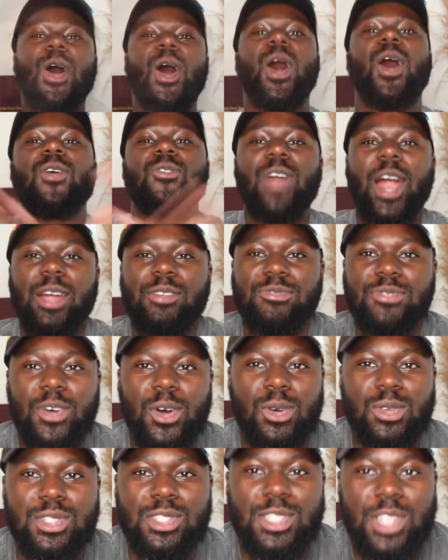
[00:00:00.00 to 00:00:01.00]
All right,
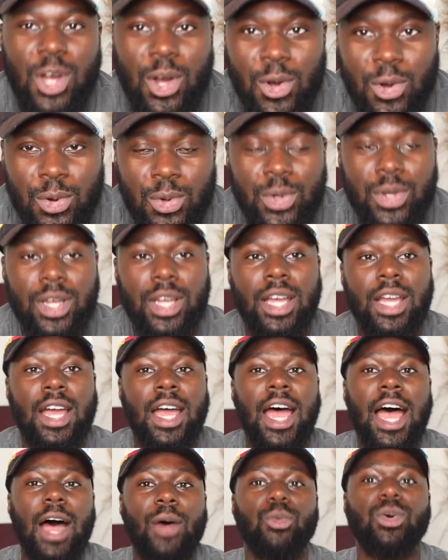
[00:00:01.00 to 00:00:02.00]
folks. So
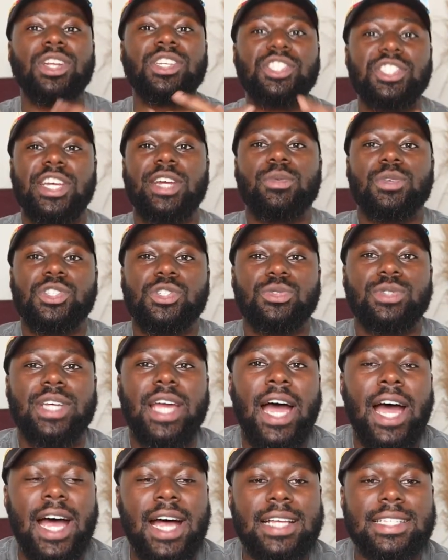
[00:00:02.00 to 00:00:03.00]
I want to share with you
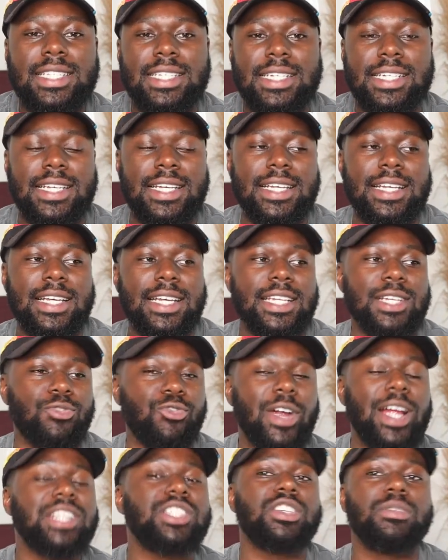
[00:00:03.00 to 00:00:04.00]
guys a, a
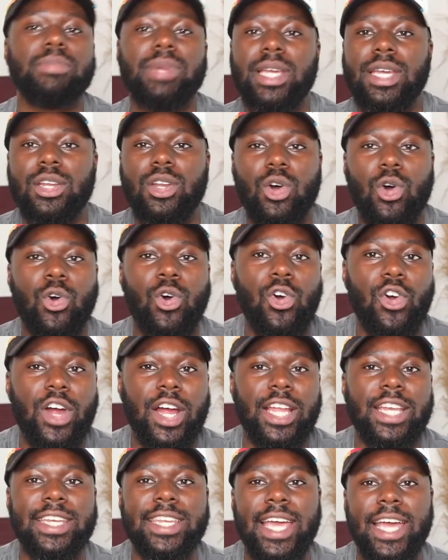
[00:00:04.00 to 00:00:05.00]
regimen or
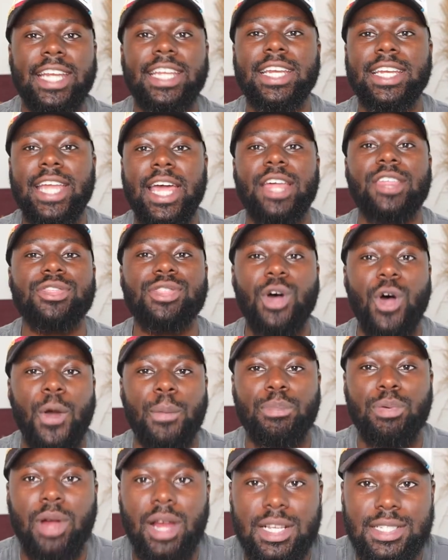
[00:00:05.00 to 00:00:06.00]
a day-to-day
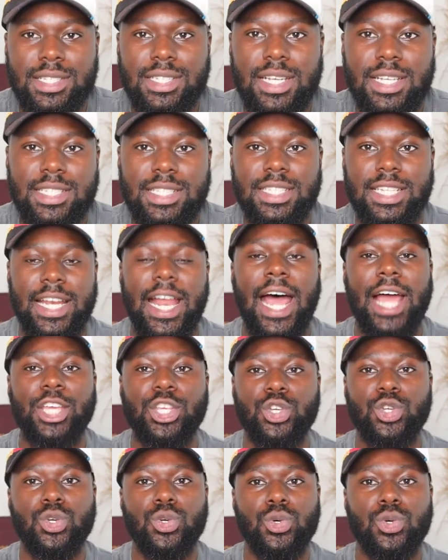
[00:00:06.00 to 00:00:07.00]
thought process that I
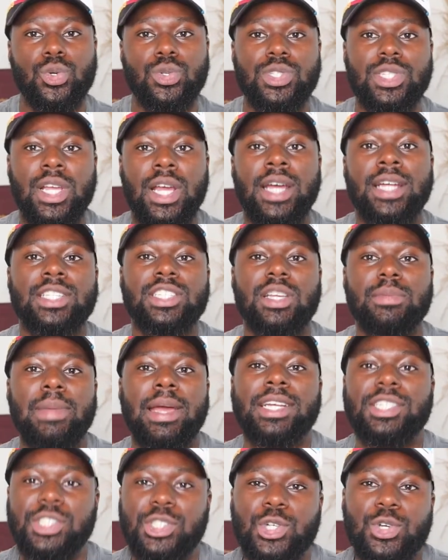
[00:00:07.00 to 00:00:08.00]
use to
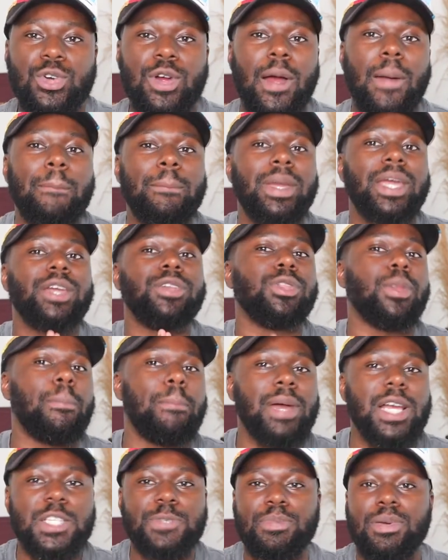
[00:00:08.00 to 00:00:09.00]
make sure I'm being the
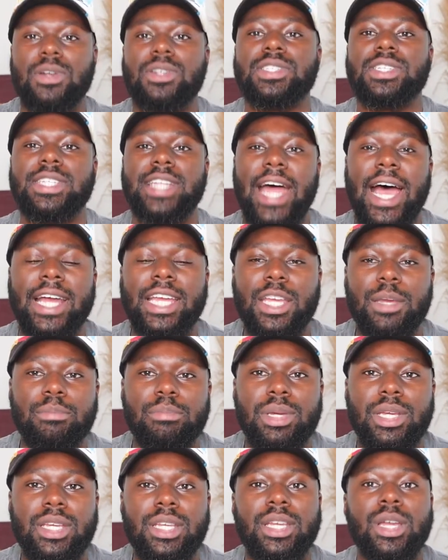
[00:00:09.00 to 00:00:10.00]
best person I can
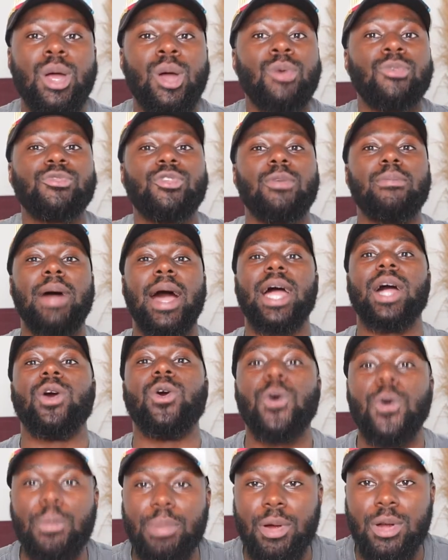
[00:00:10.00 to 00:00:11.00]
be for my
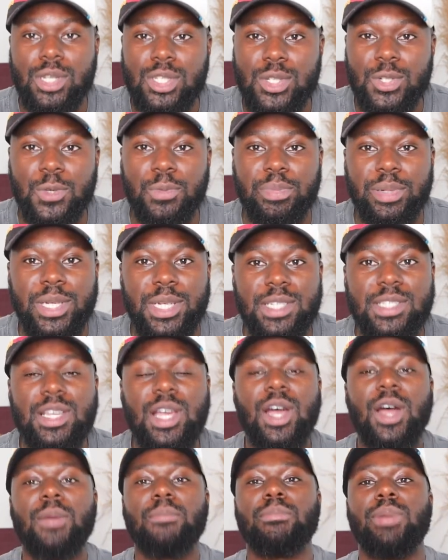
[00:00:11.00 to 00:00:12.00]
own personal peace,
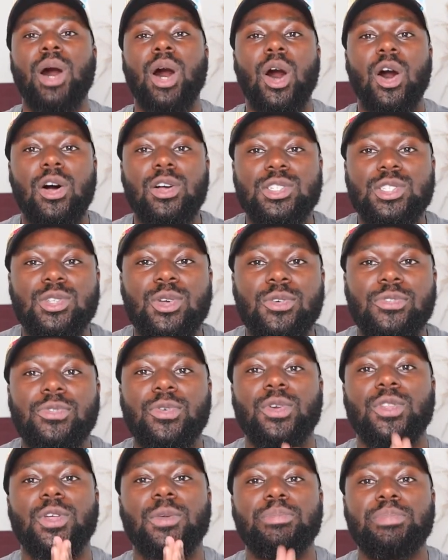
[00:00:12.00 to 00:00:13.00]
but also
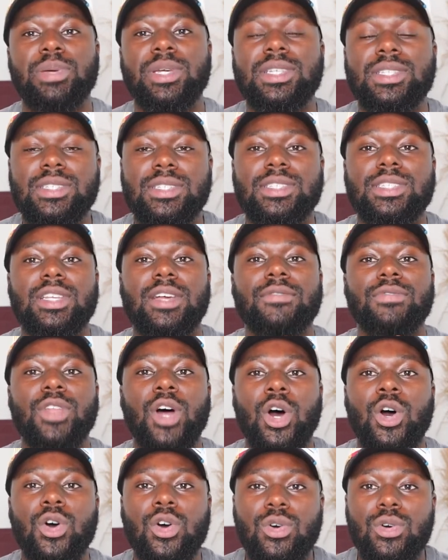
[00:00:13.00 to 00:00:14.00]
for the pieces of
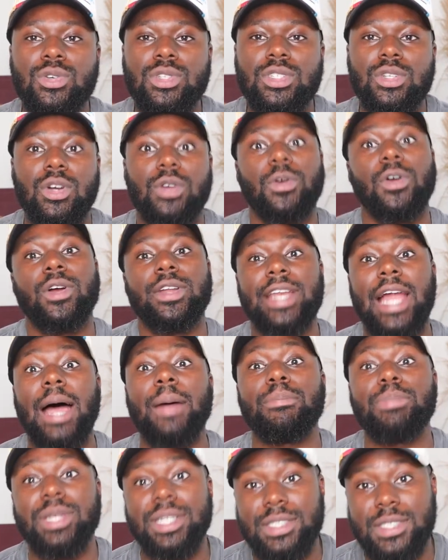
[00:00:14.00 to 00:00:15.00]
those, or
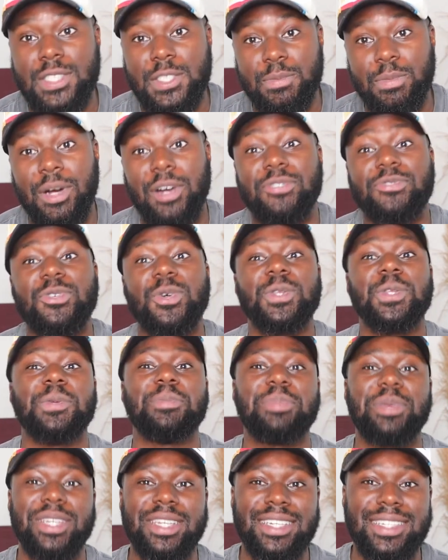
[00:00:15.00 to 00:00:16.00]
not pieces, but for the
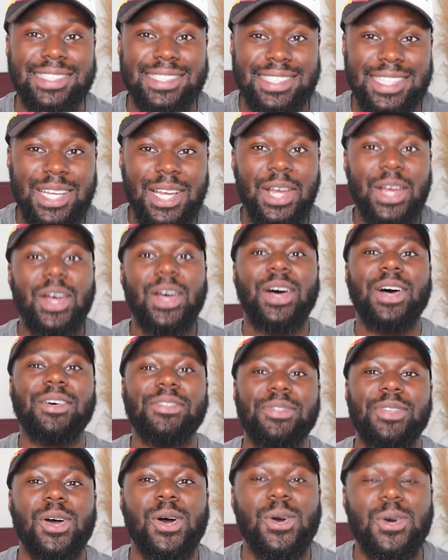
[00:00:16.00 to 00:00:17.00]
peace
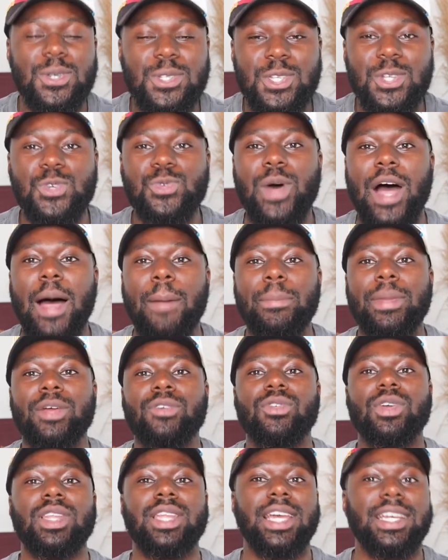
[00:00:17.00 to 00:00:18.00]
of those who I'm
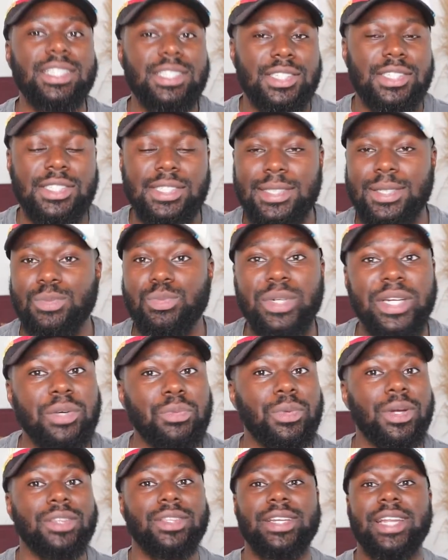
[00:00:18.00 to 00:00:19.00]
in relationship
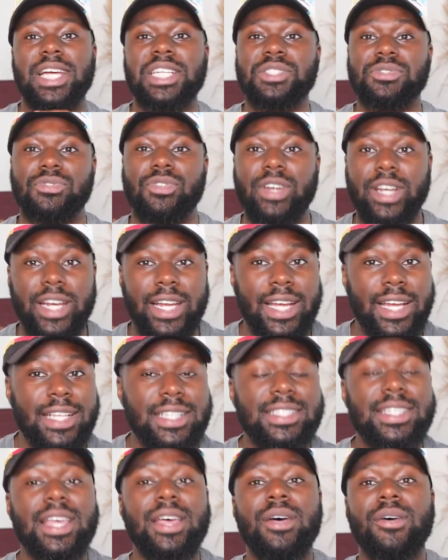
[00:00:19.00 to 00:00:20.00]
with, whether that's
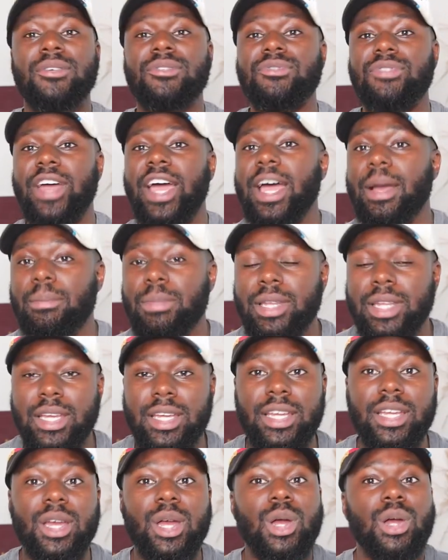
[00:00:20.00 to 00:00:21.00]
friends,
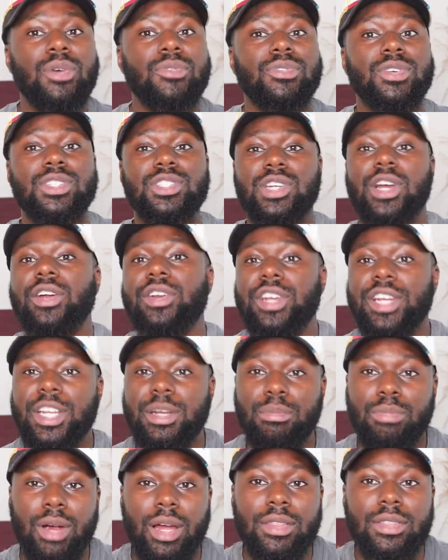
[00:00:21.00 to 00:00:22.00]
family, fraternity
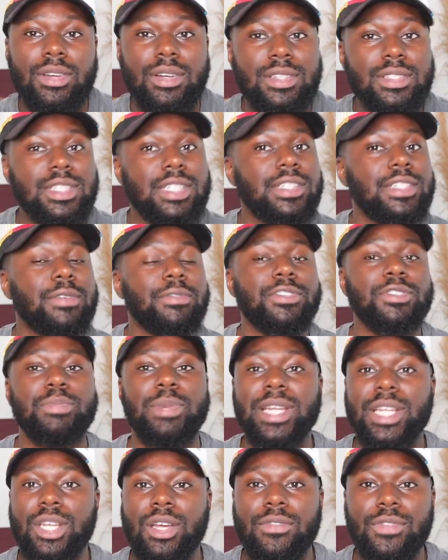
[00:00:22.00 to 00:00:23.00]
brothers. As
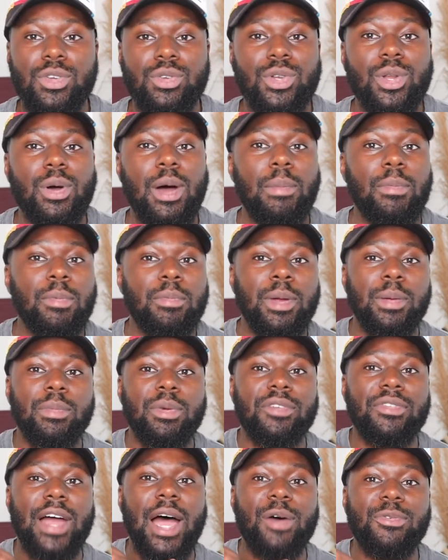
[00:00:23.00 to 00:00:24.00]
many of you know, I'm a
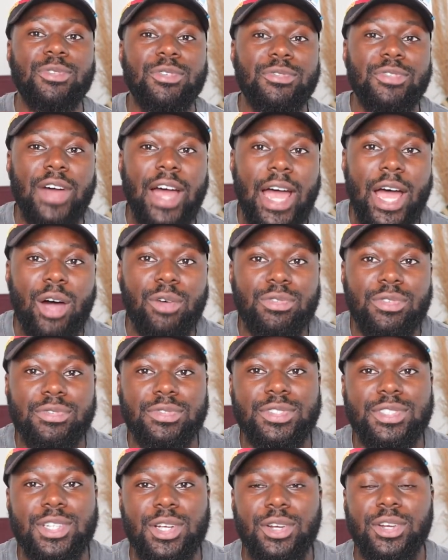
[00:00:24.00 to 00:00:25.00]
member of Alpha Phi Alpha
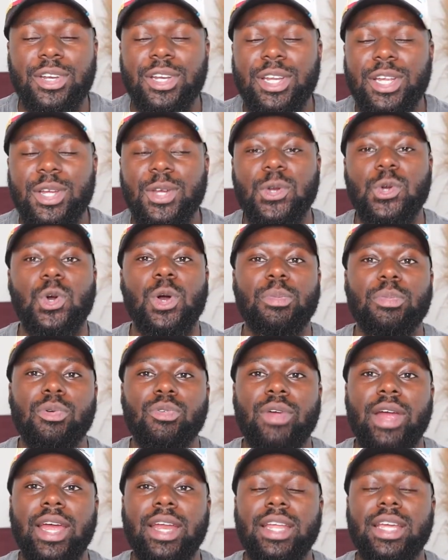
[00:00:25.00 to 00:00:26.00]
Fraternity
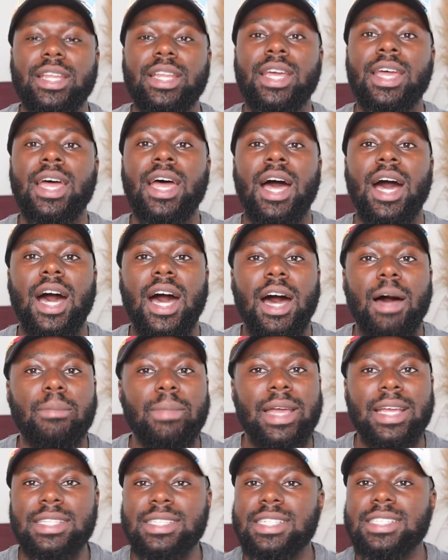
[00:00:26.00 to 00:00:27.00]
Incorporated, um,
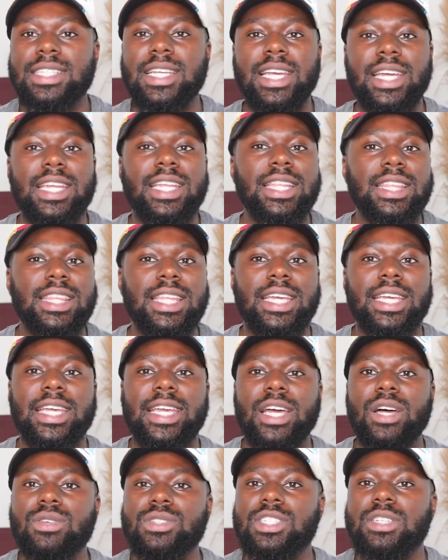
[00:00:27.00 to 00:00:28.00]
and just anything
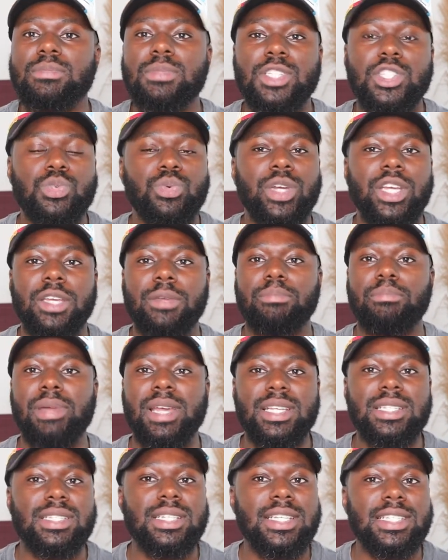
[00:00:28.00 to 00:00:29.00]
else in between,
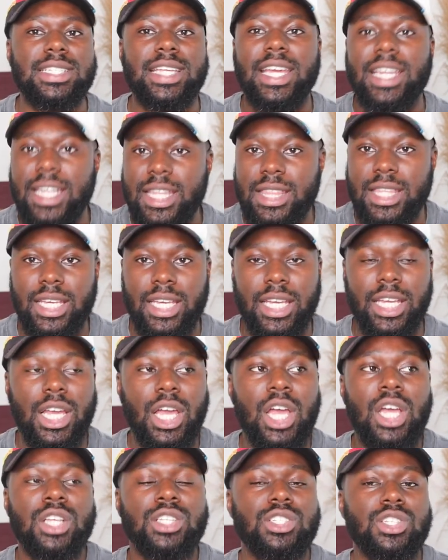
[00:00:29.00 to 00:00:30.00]
business, anything.
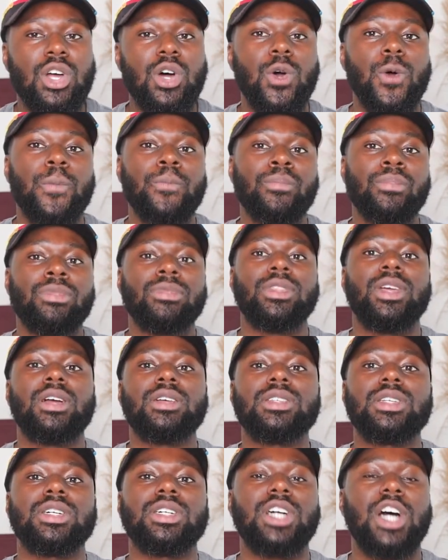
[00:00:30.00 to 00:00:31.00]
So
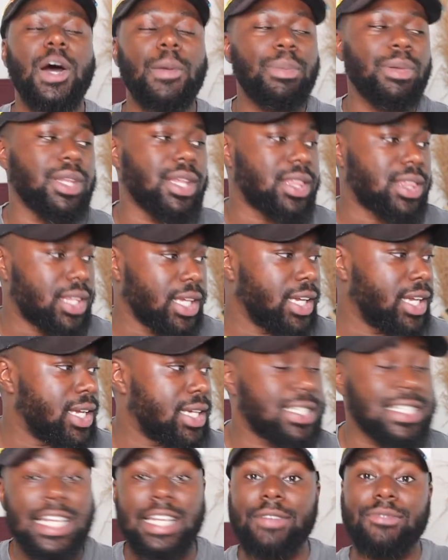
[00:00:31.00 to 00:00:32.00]
there's a couple of
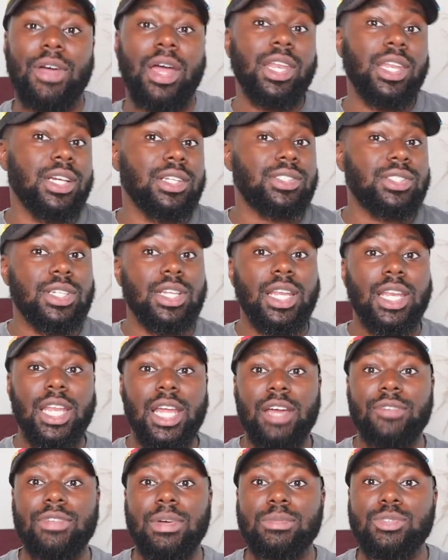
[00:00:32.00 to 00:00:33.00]
things, and if I look to the
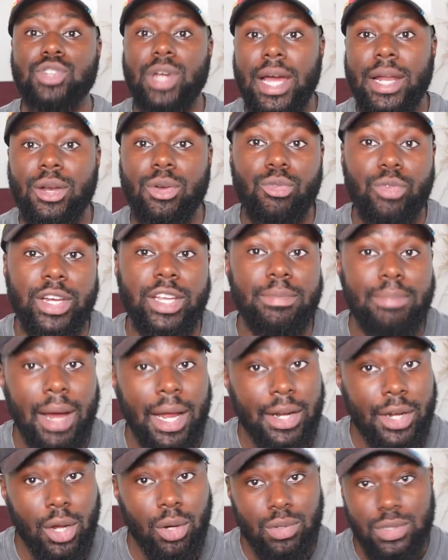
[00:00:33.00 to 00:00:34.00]
left, I'm trying to read my
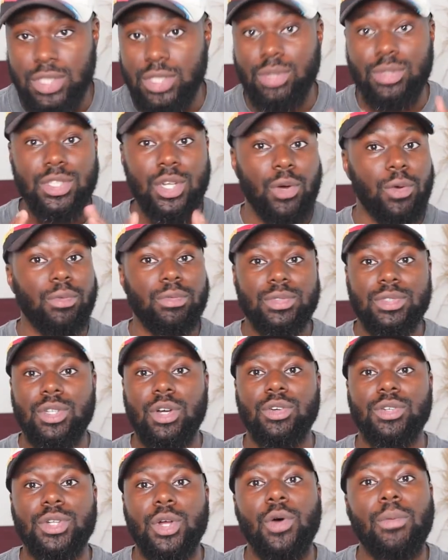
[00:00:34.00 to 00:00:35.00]
notes, so don't
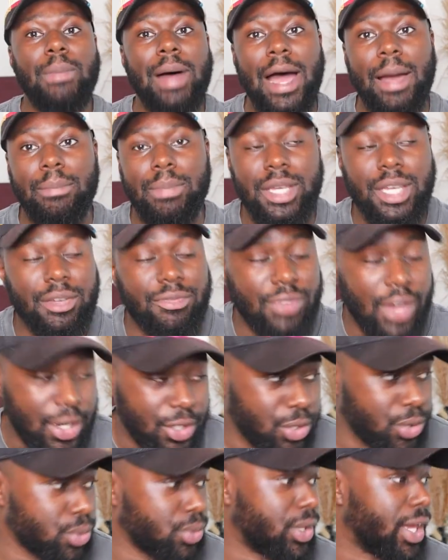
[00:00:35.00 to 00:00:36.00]
don't don't mind me if I
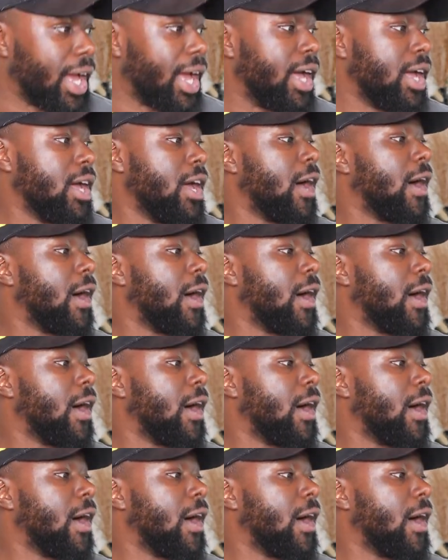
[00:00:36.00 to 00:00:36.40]
do that.